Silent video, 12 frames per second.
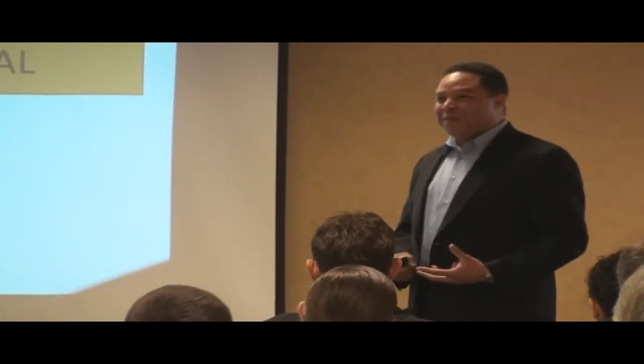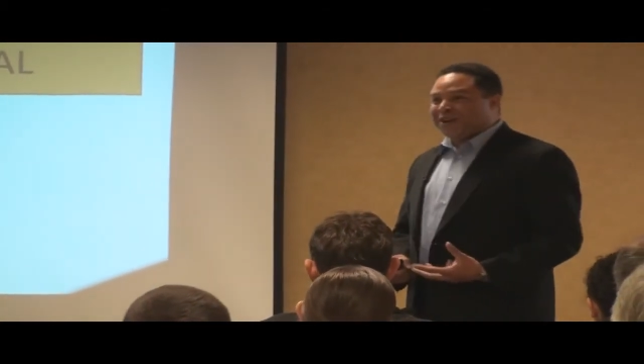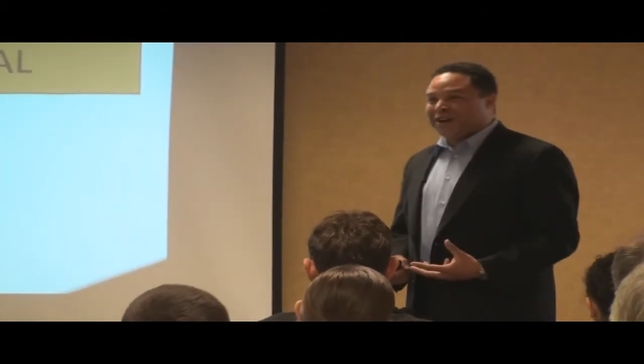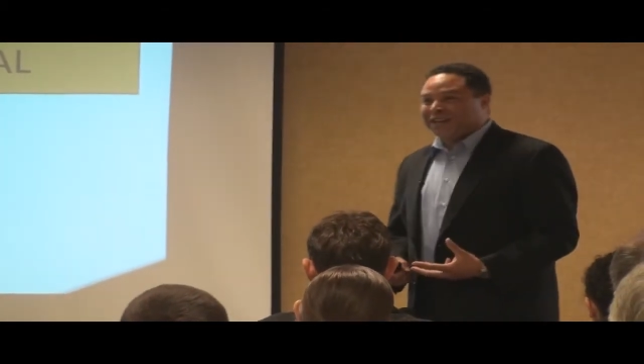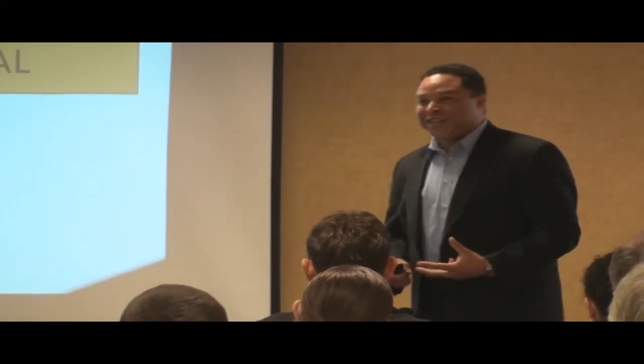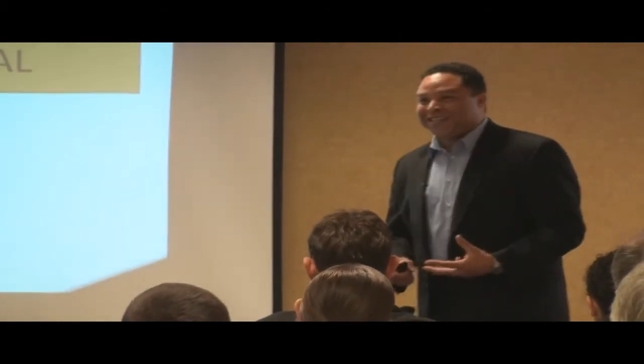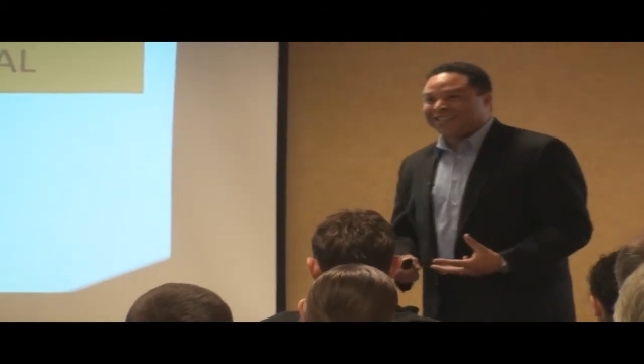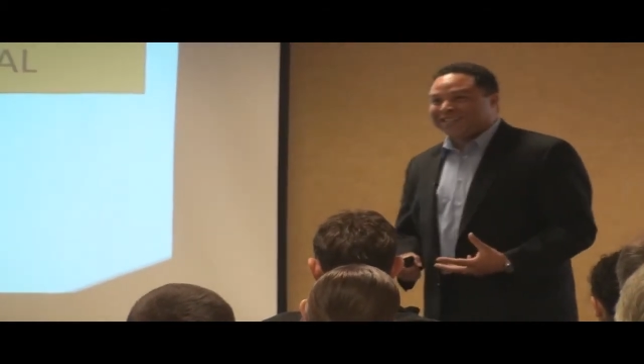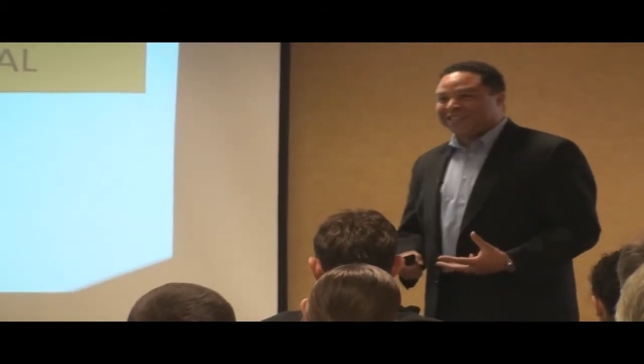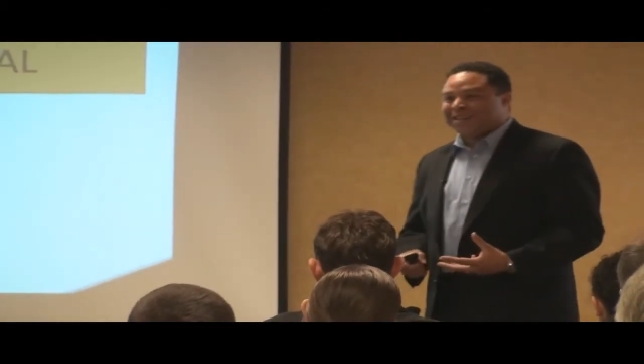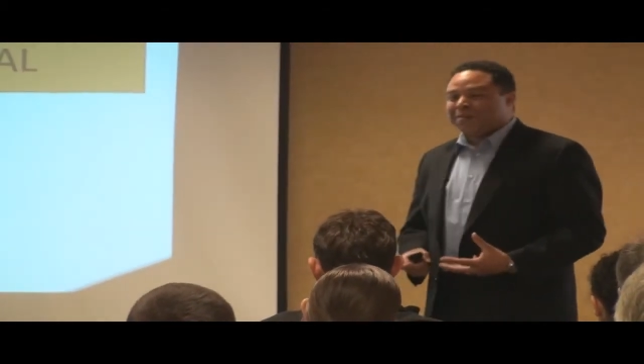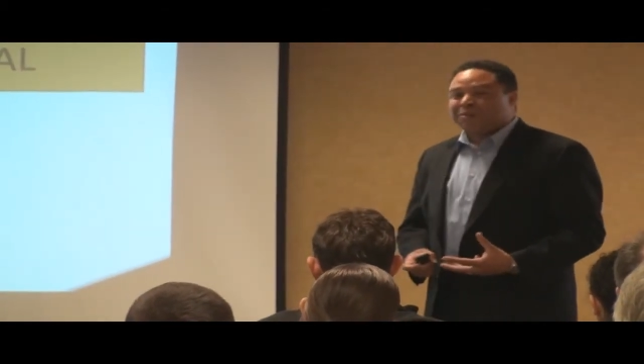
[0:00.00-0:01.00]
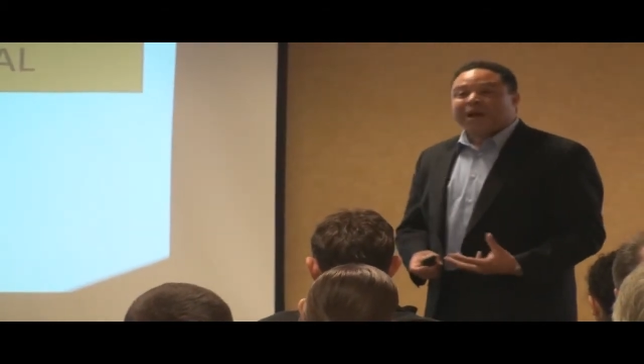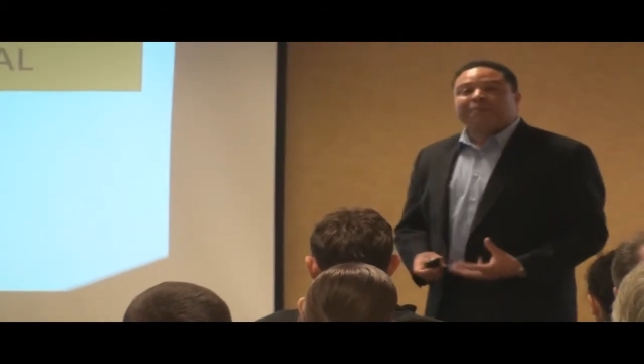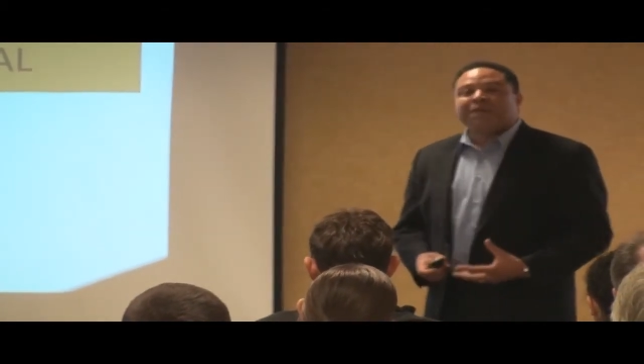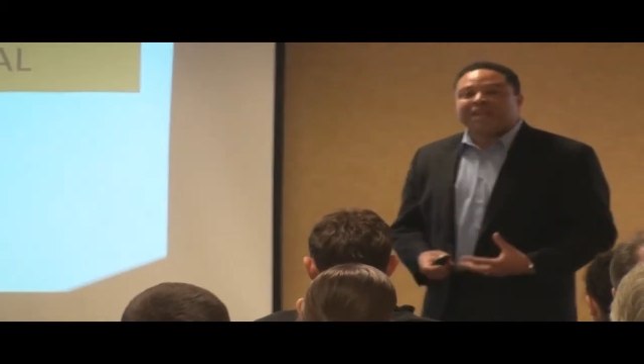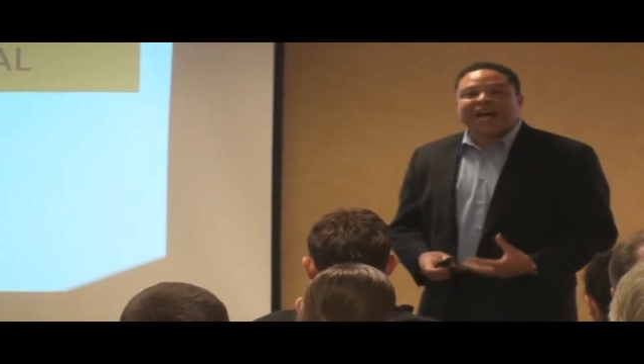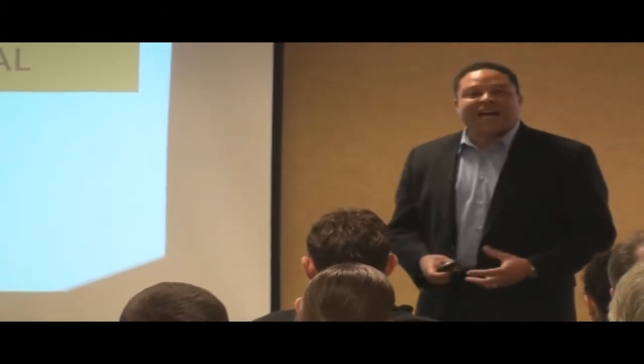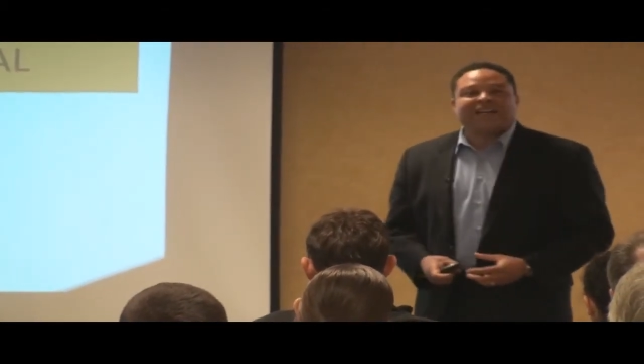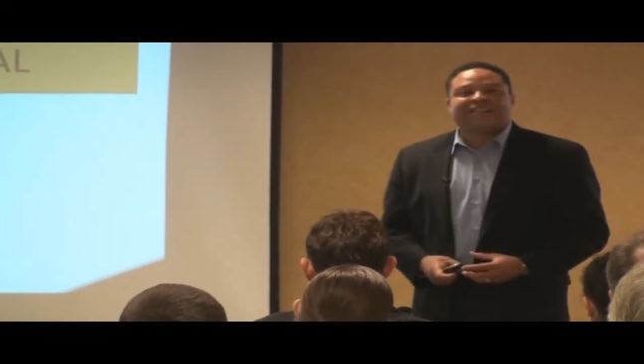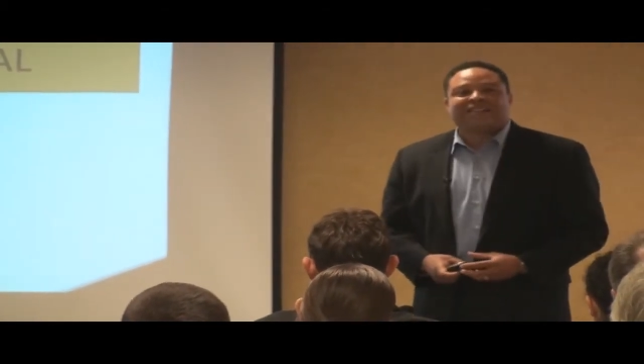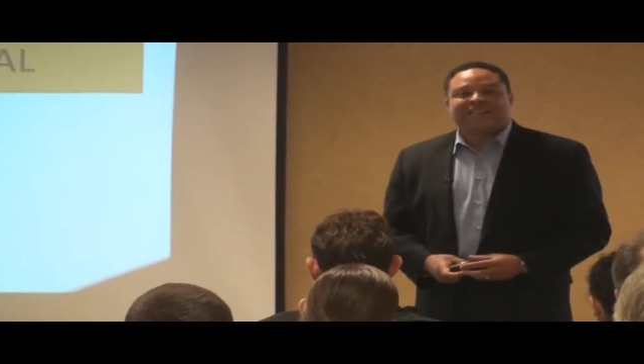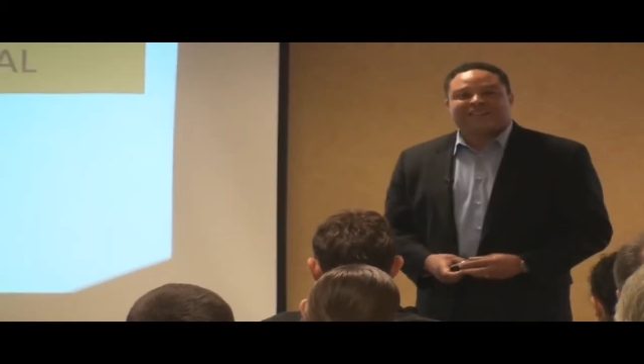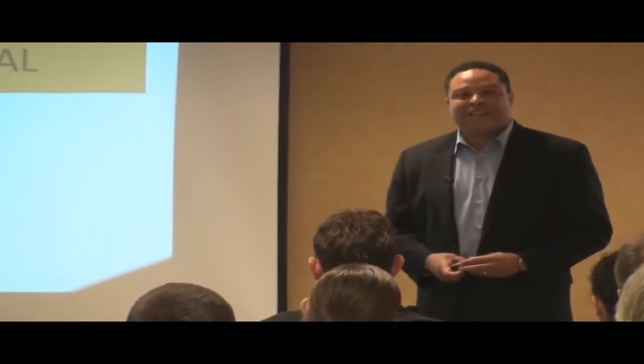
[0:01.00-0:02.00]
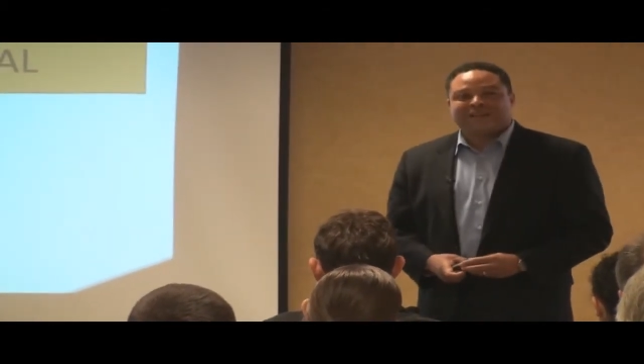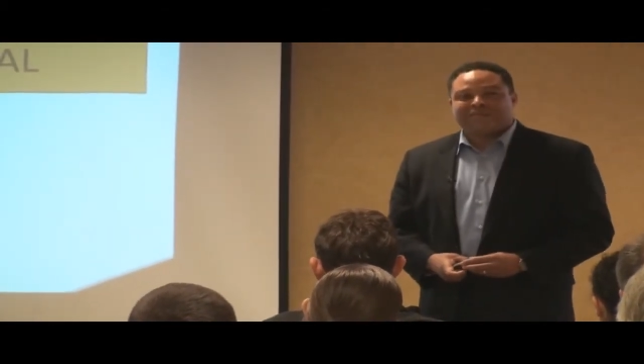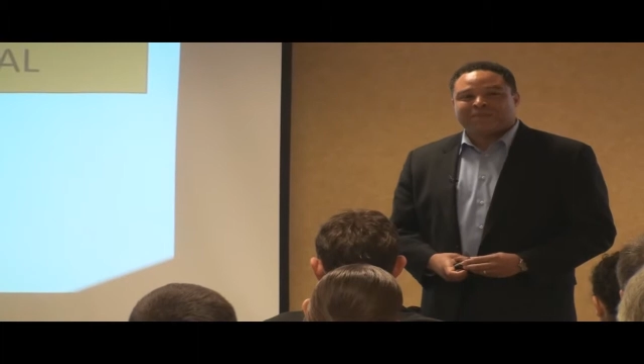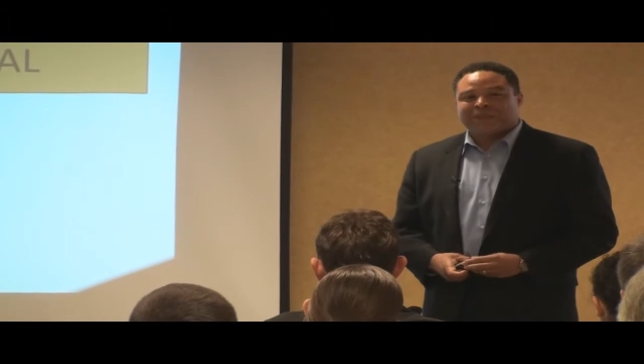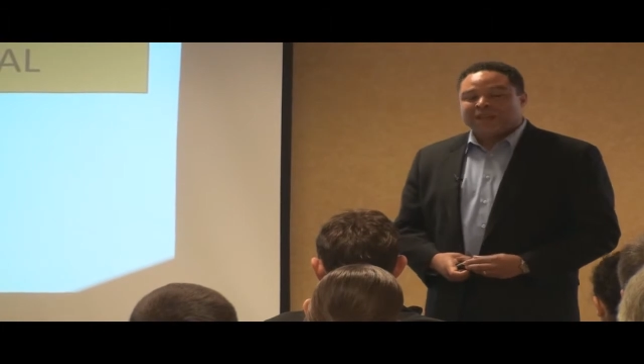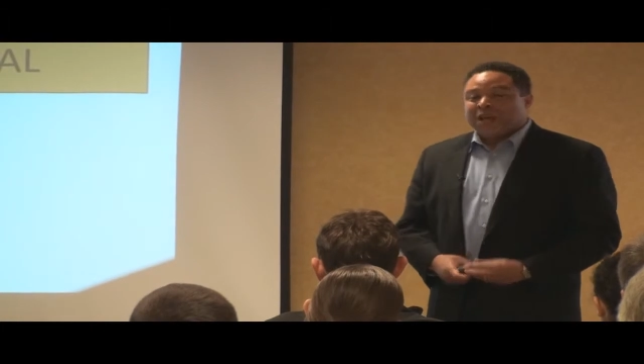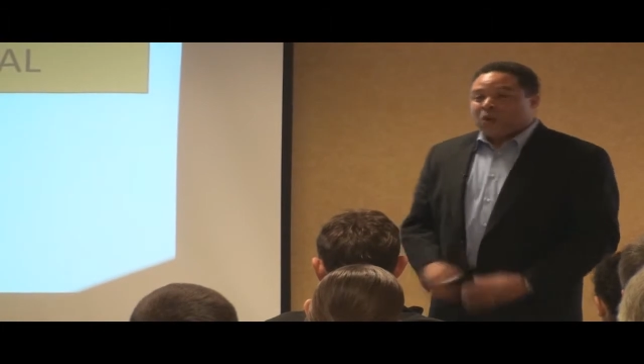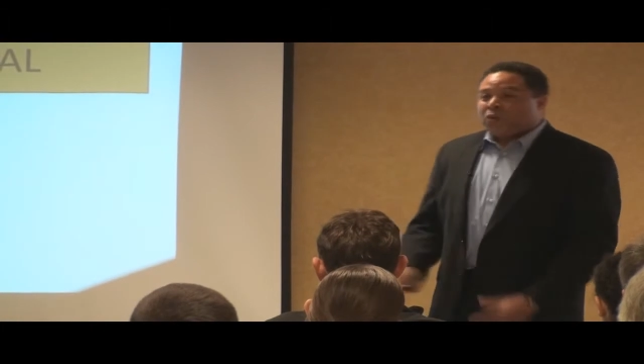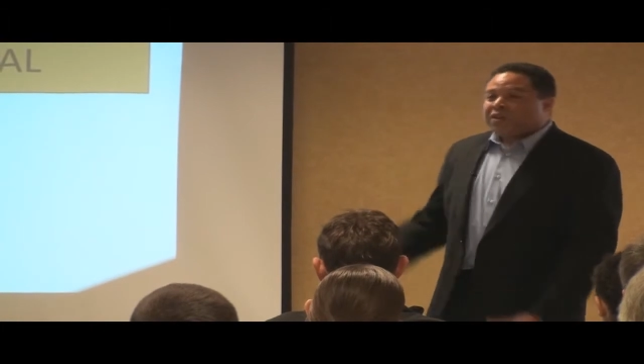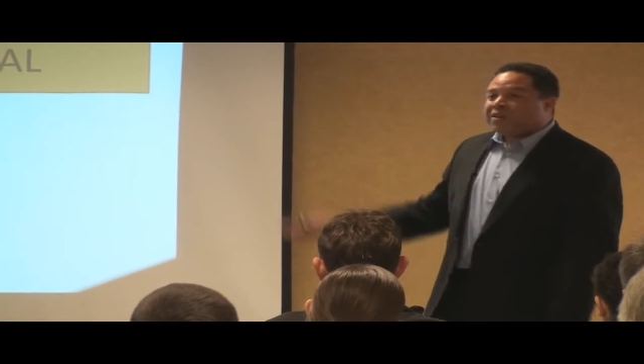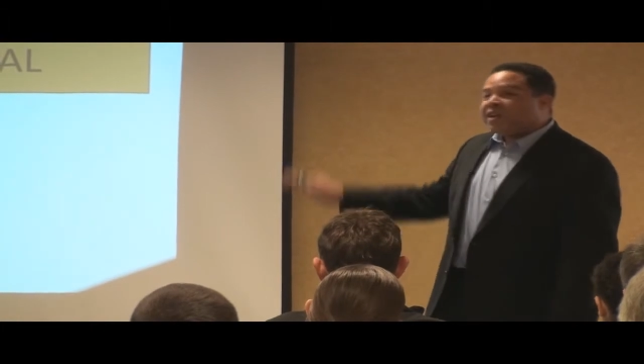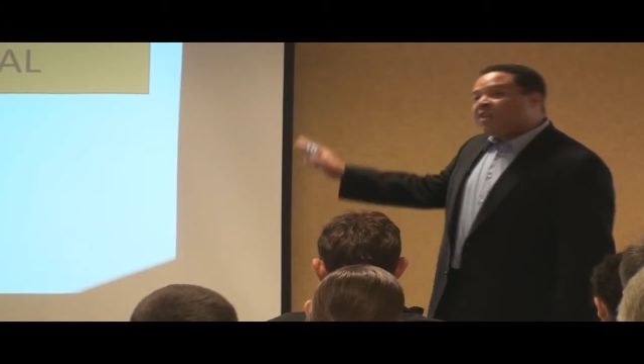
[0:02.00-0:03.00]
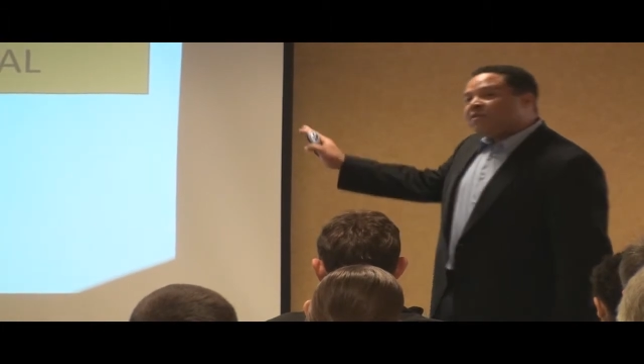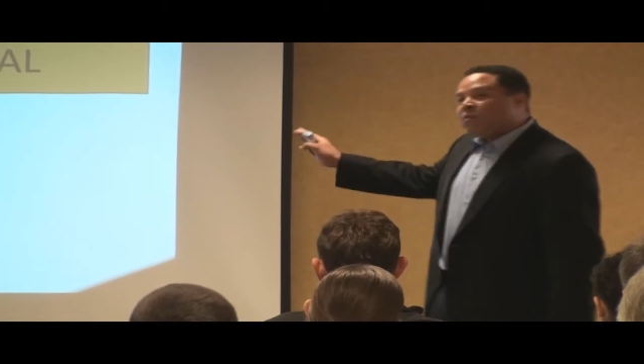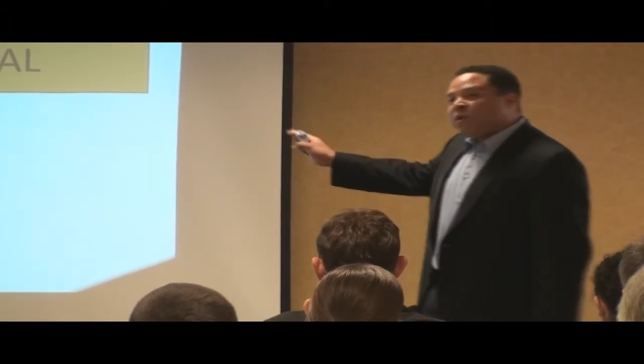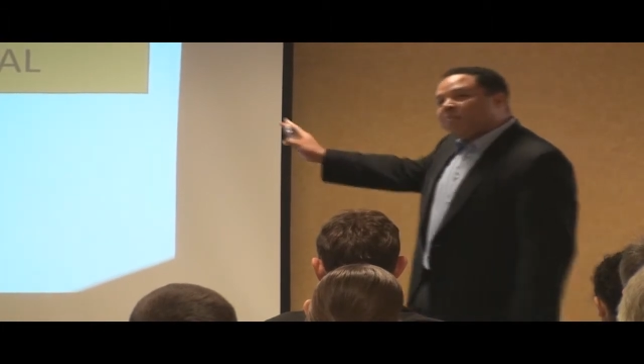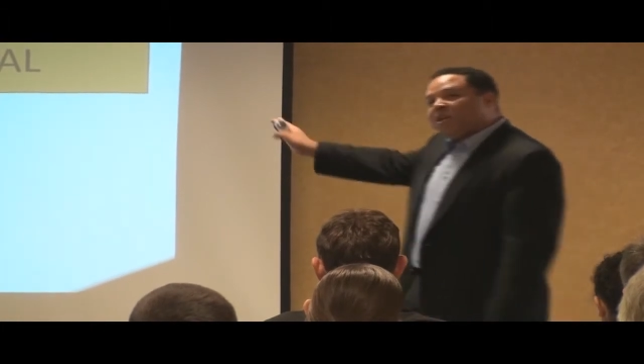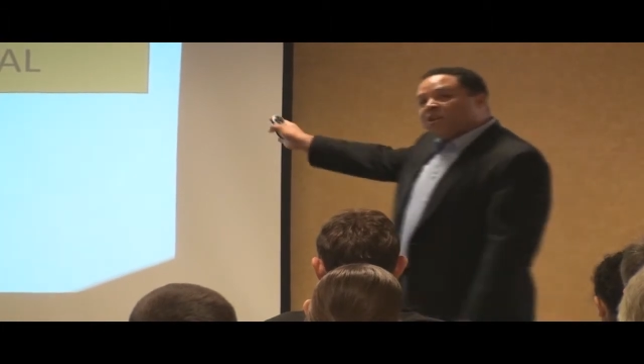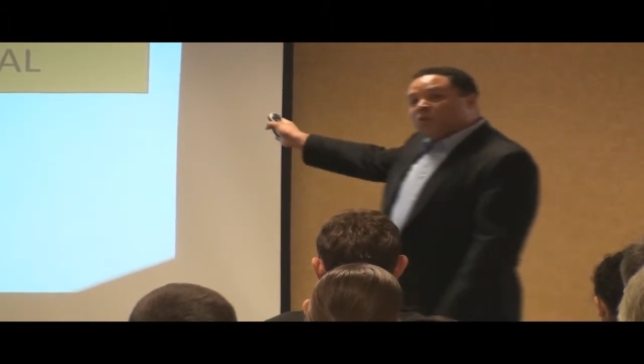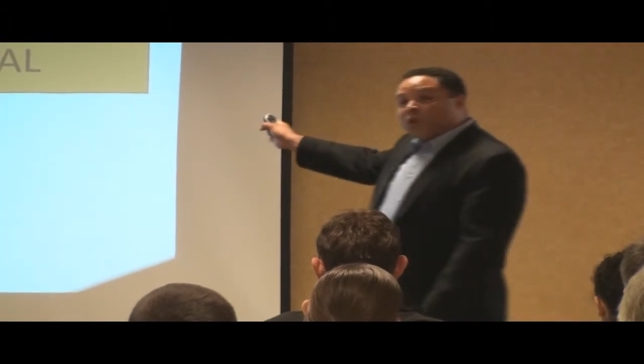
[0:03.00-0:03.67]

me on it? Probably not. Okay? Were there even women in the